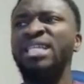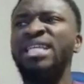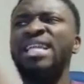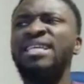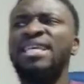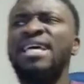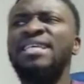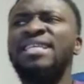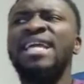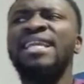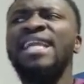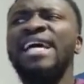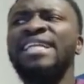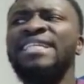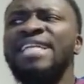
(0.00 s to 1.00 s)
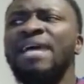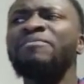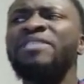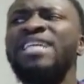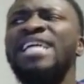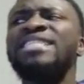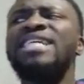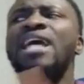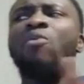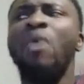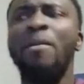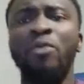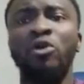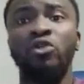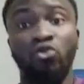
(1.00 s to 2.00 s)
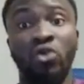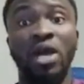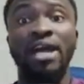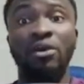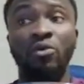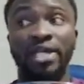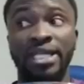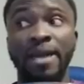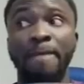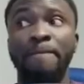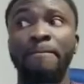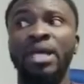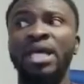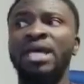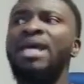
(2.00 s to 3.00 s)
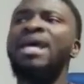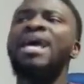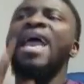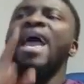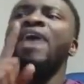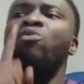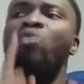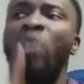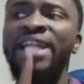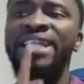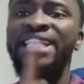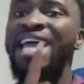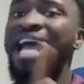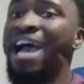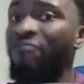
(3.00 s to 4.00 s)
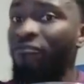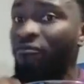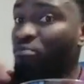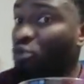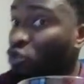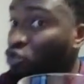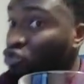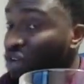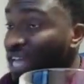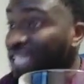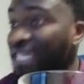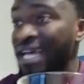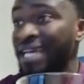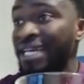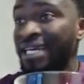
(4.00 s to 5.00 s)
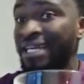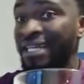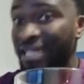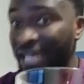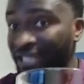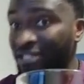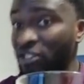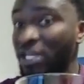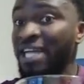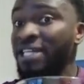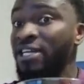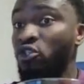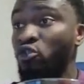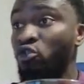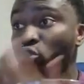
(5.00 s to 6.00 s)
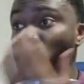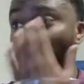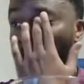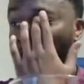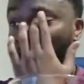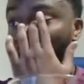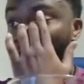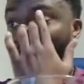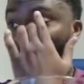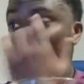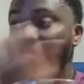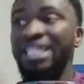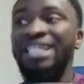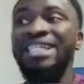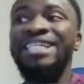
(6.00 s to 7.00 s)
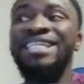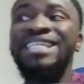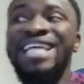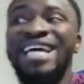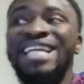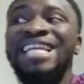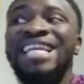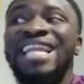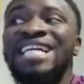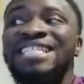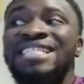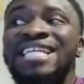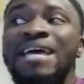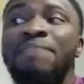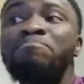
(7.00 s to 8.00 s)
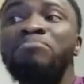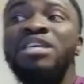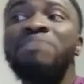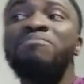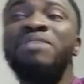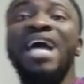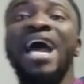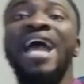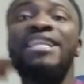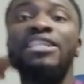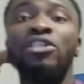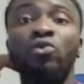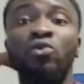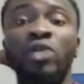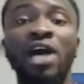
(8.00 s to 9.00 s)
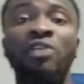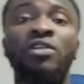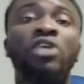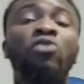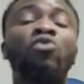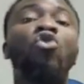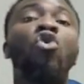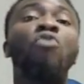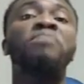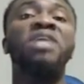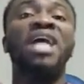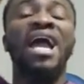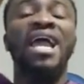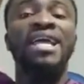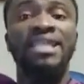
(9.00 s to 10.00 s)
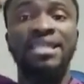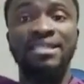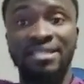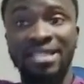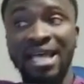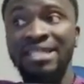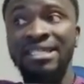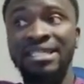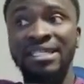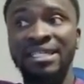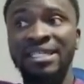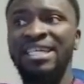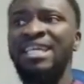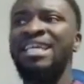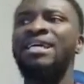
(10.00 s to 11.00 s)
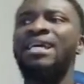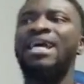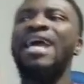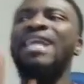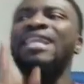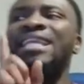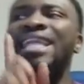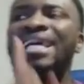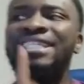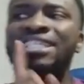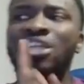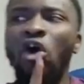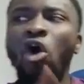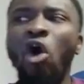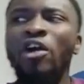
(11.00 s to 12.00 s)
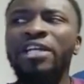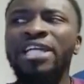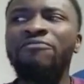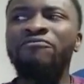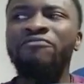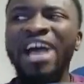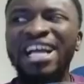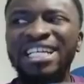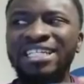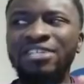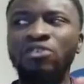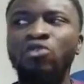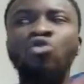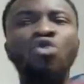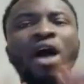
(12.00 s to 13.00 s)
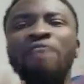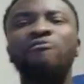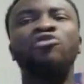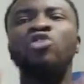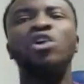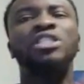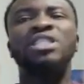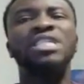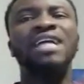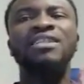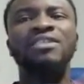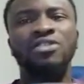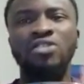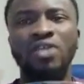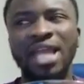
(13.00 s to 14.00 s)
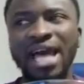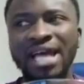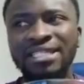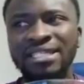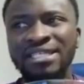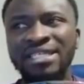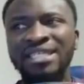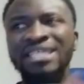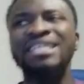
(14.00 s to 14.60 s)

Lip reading: Then he says, and let them take their weapons to carry with them. And when they have prostrated, done the sujood, then let them be behind you. Now they will go behind and stand, and let the other faction who have not done the salat